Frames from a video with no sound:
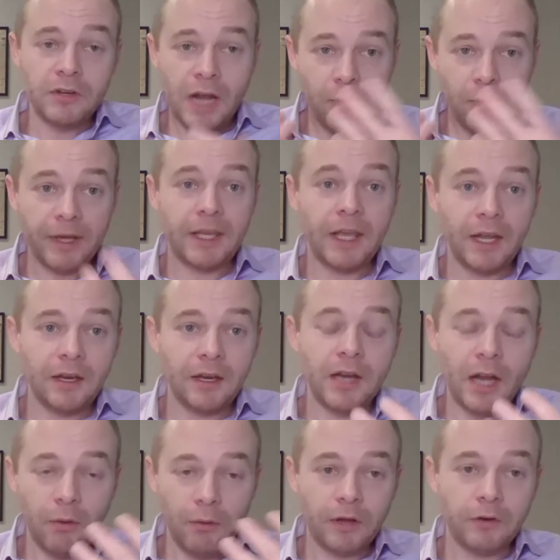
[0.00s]
Now I get it.
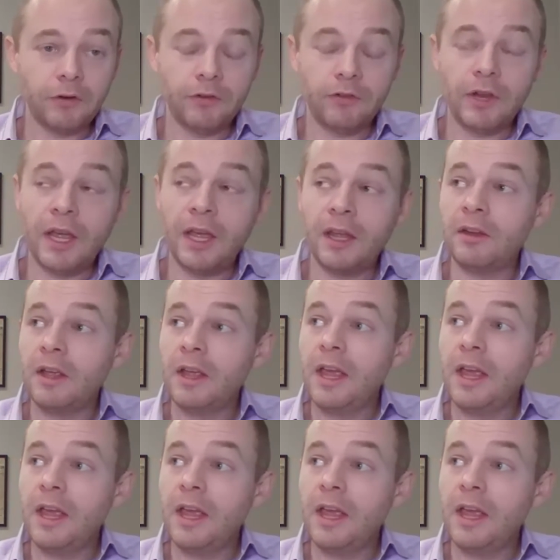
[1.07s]
Now I understand.